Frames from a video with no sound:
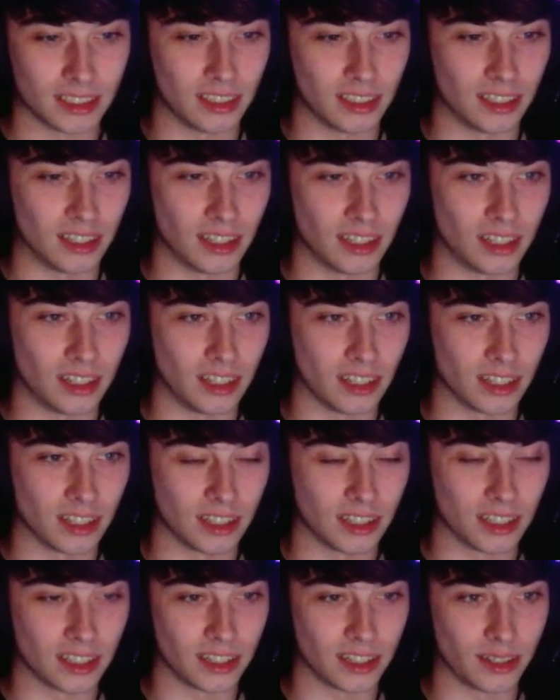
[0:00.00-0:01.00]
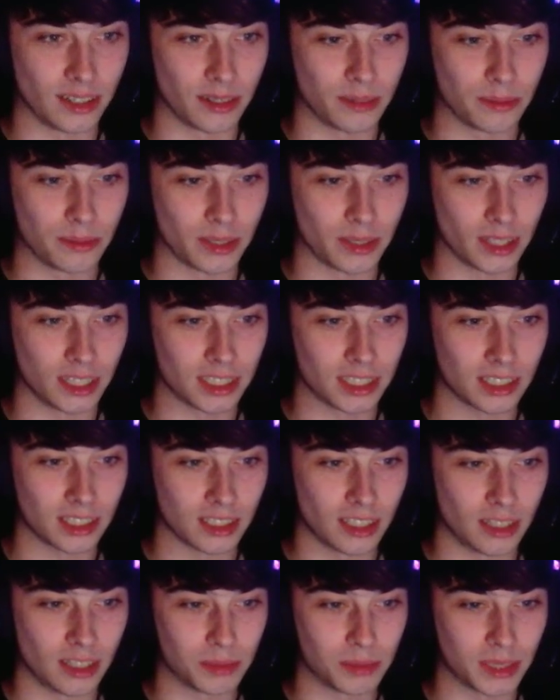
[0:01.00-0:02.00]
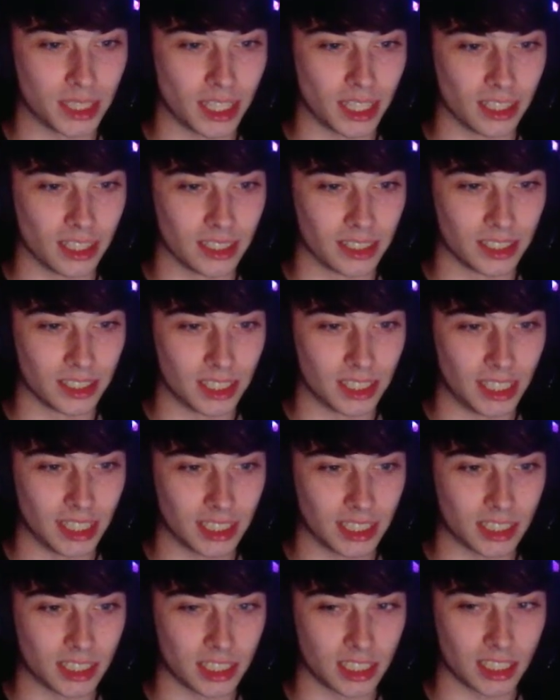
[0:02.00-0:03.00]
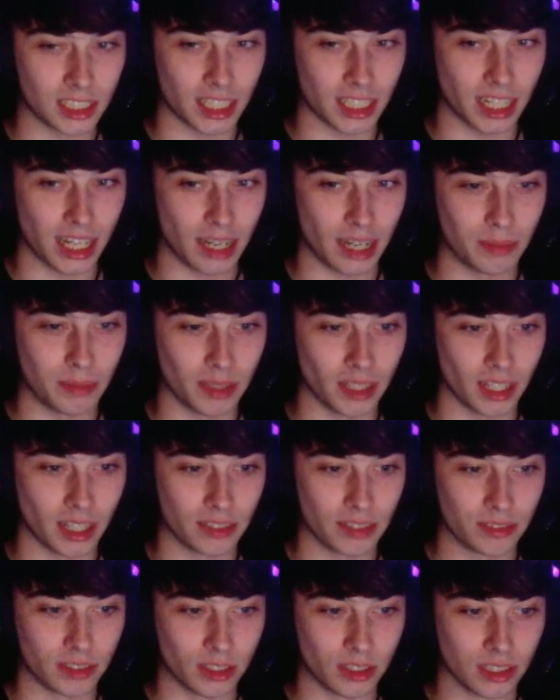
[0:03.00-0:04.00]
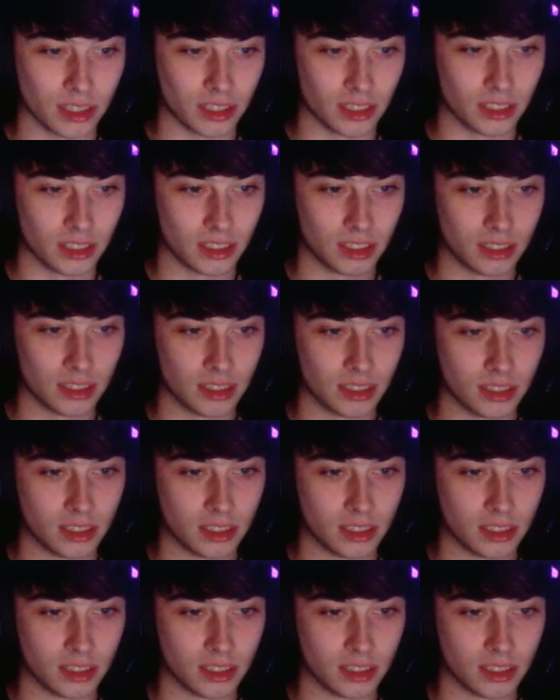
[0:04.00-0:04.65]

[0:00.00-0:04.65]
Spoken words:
Oh, bro, that's going to upset her. He has such like a happy life going on.